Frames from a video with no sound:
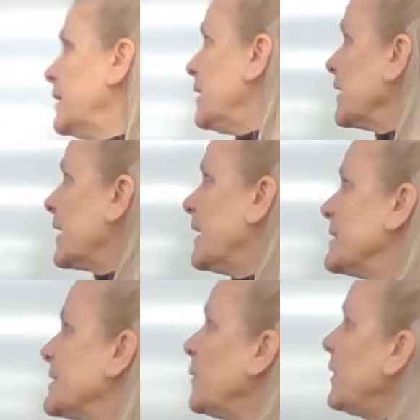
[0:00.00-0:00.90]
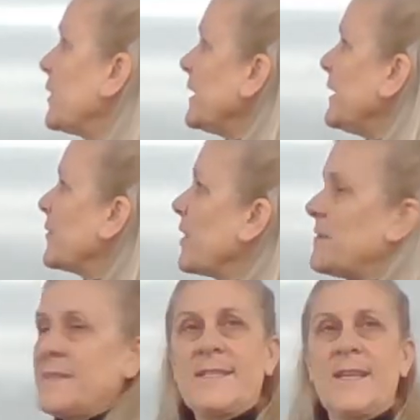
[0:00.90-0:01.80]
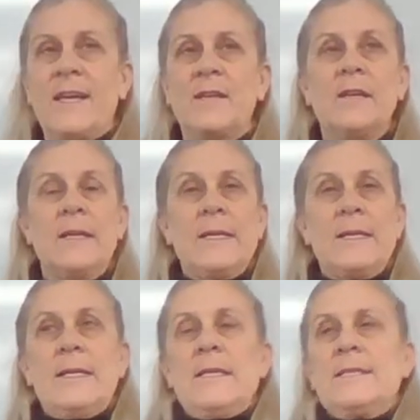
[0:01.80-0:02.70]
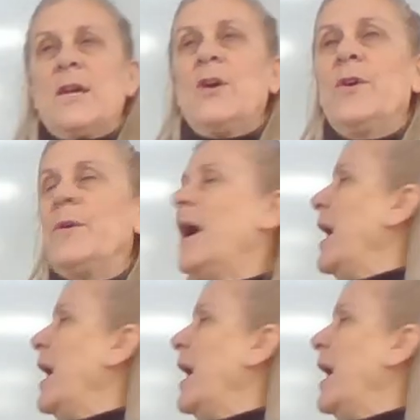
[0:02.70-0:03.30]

Okay, so we're looking at graphs today. So